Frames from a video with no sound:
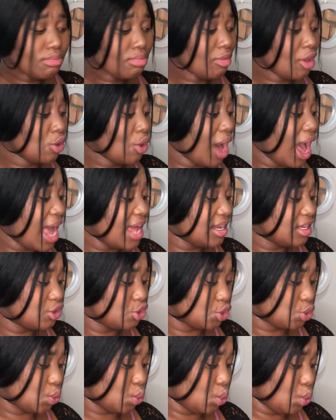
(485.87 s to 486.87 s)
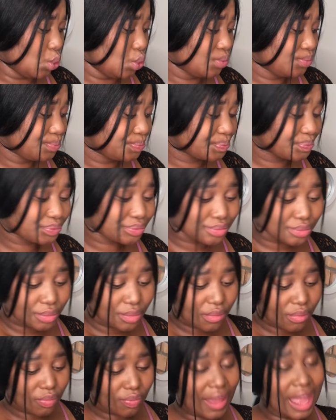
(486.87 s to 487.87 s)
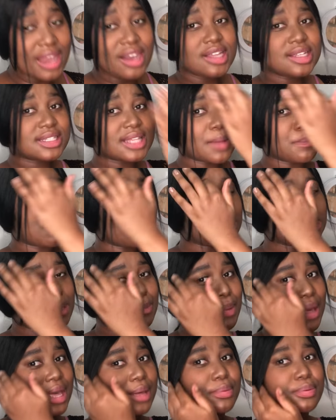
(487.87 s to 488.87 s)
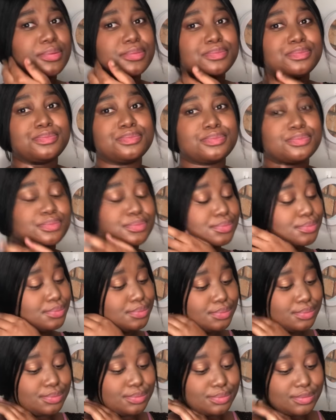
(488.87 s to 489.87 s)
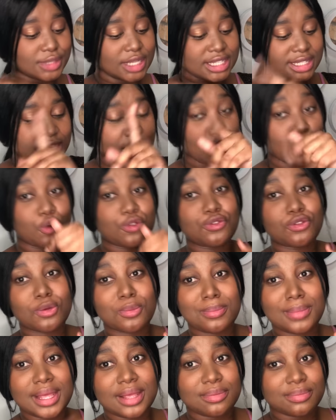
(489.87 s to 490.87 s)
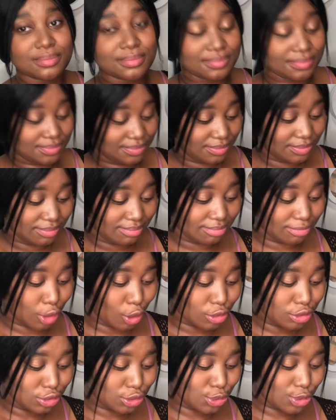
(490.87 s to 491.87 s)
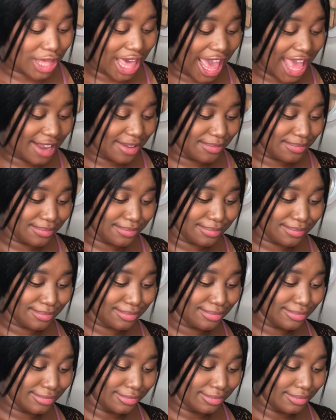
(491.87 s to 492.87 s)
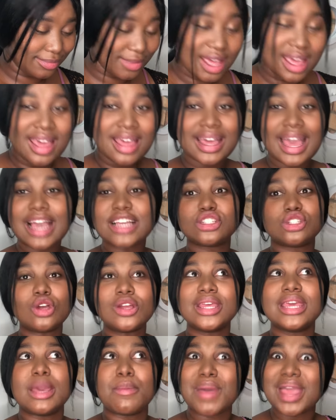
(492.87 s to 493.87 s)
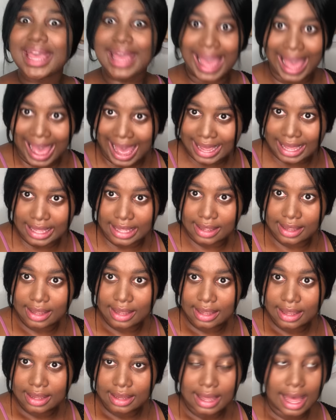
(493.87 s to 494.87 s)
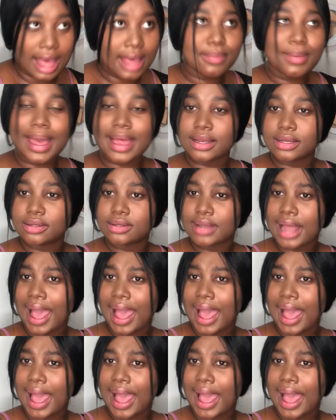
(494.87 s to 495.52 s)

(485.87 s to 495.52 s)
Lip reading: ninzulu. And you support it, babe. It's a no from me. Don't do that. Guys, don't keep a guy. Hi, man.